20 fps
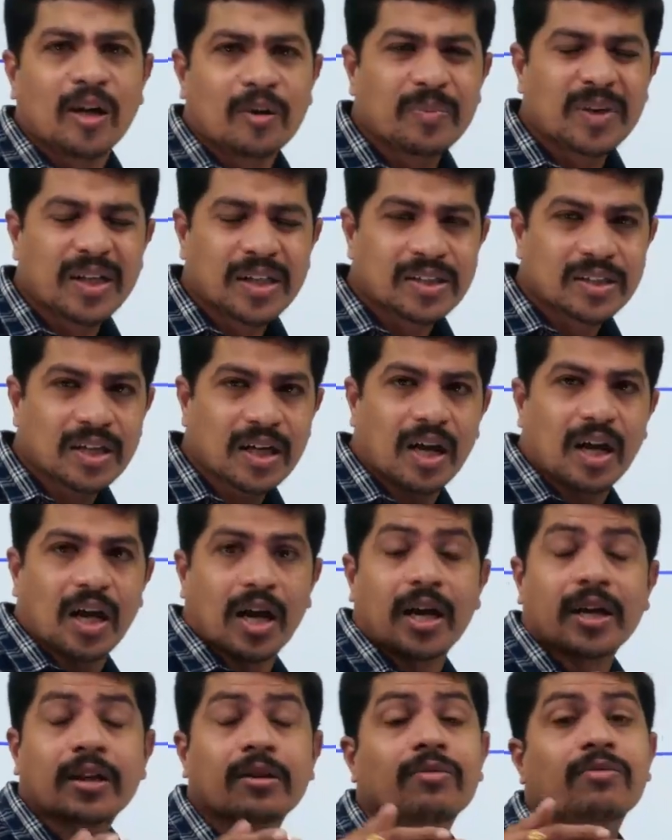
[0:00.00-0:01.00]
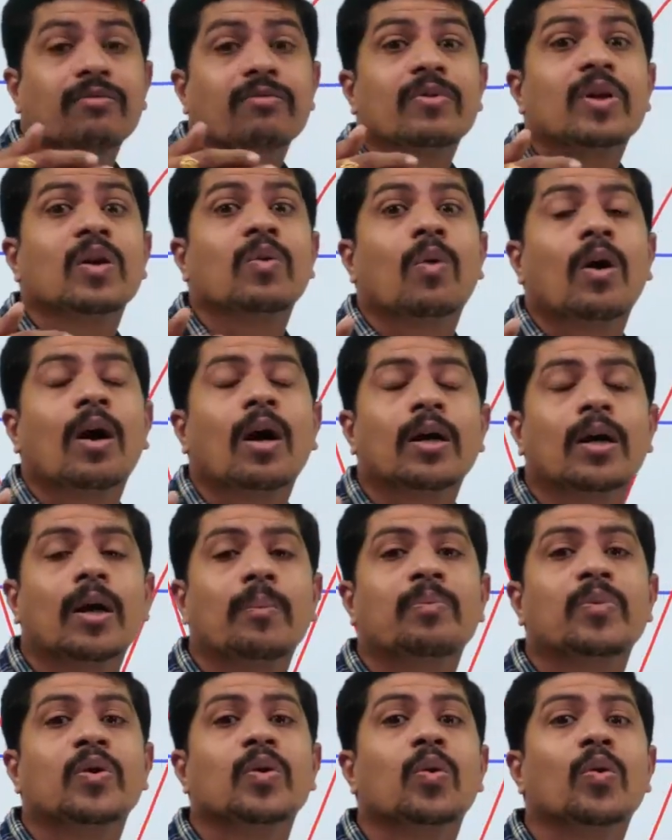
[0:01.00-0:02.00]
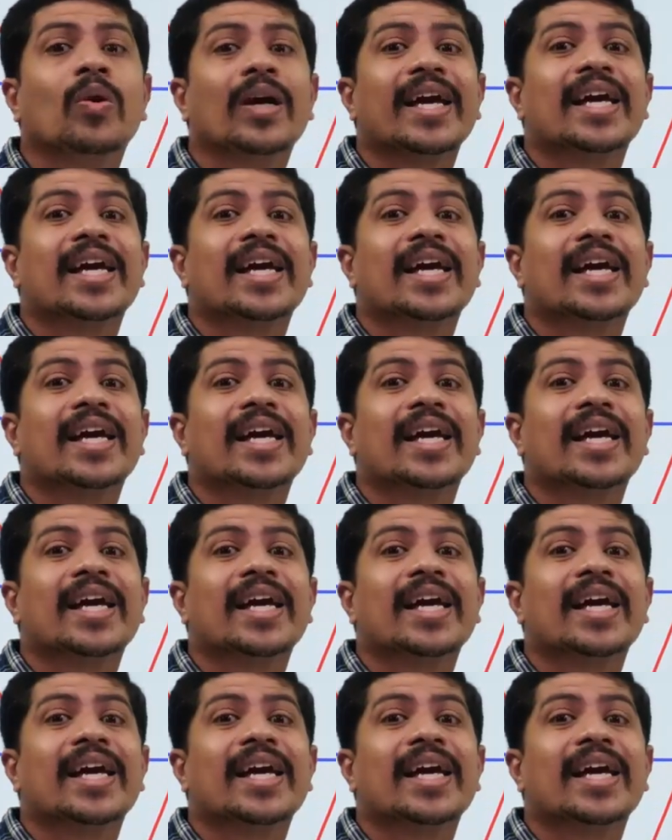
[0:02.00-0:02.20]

Means if we want a pure